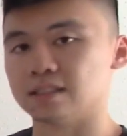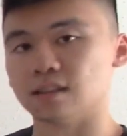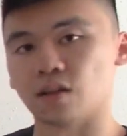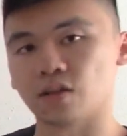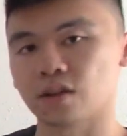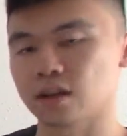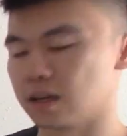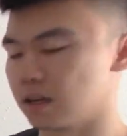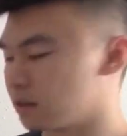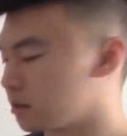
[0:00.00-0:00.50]

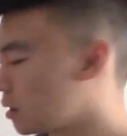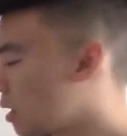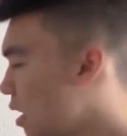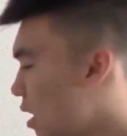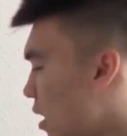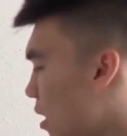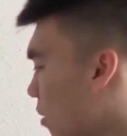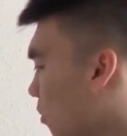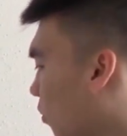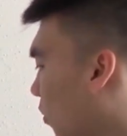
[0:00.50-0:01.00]
nothing else,
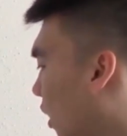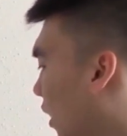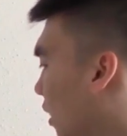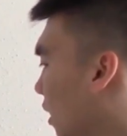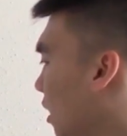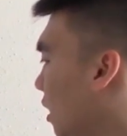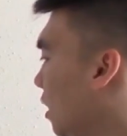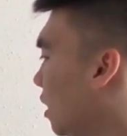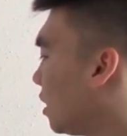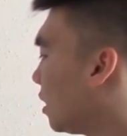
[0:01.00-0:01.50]

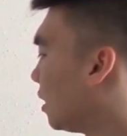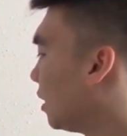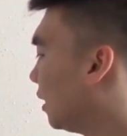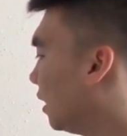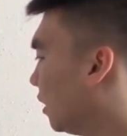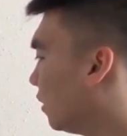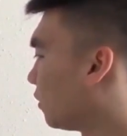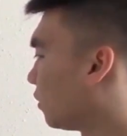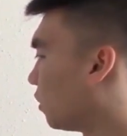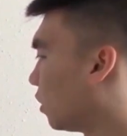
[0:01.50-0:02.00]
but
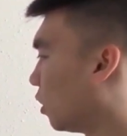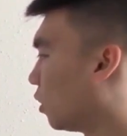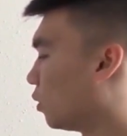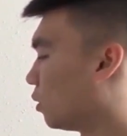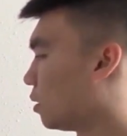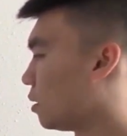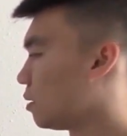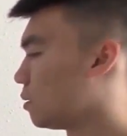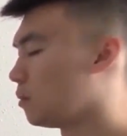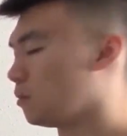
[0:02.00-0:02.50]

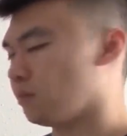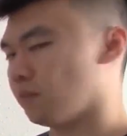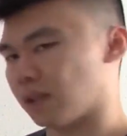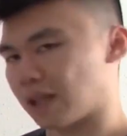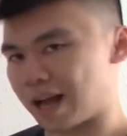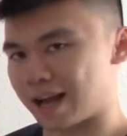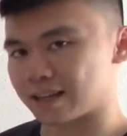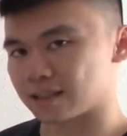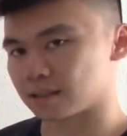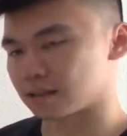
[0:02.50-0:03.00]

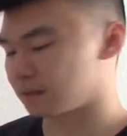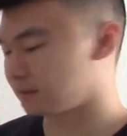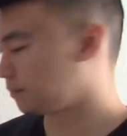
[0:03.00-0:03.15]
lymphoblast.